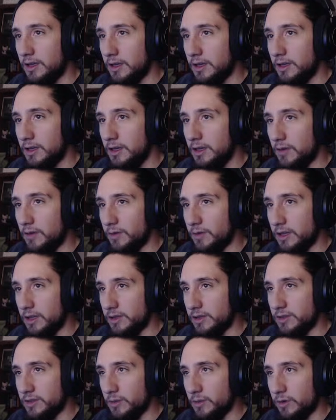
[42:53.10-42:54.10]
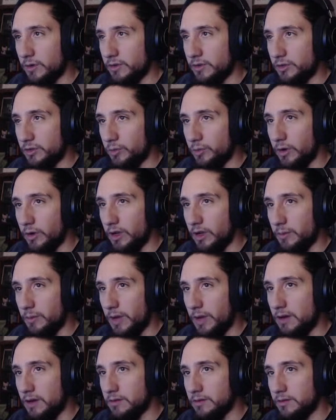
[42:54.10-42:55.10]
if it is, then we're just worrying
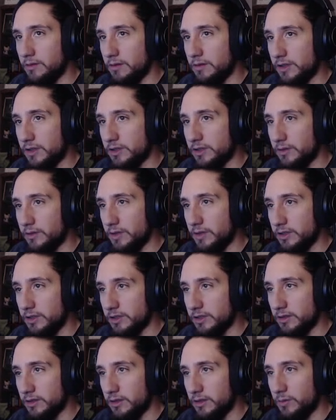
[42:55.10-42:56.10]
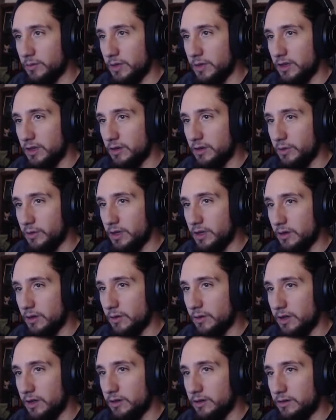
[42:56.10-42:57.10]
about this. If it isn't, then we
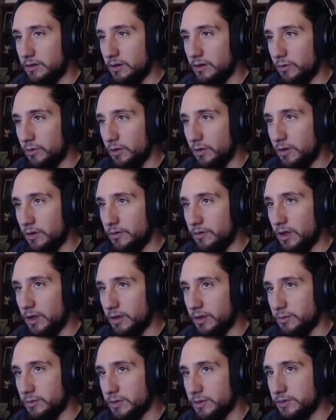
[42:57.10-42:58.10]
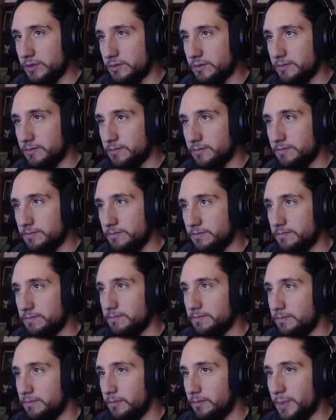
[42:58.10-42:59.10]
iterate over all the volumes.
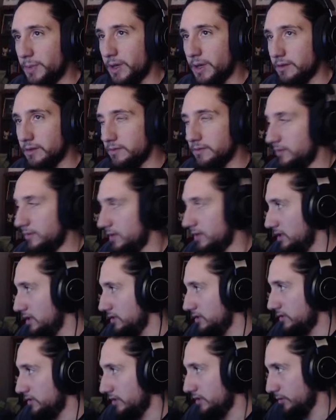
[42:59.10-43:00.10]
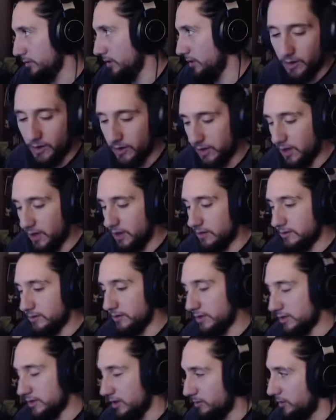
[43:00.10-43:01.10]
But then he just said we're not, okay,
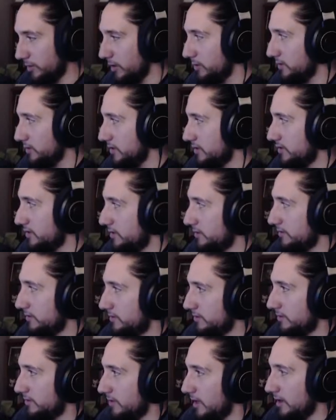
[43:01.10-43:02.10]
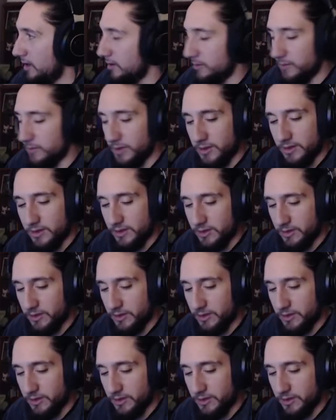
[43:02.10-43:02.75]
let's upload this thing with this